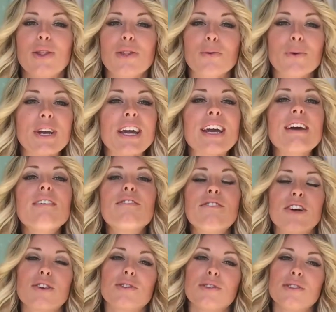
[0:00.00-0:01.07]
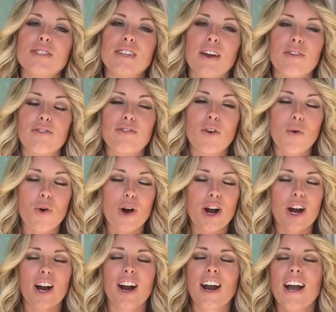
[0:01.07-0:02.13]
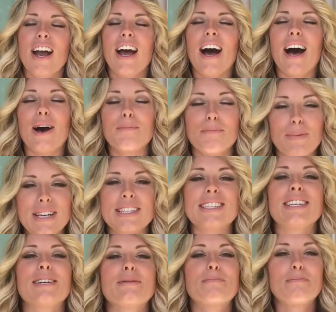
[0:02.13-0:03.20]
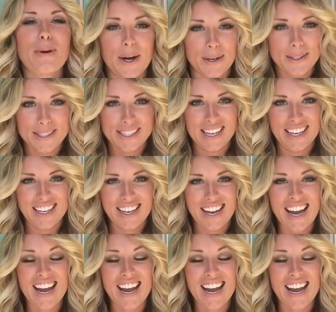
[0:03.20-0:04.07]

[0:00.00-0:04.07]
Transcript: Three foods for a busy person.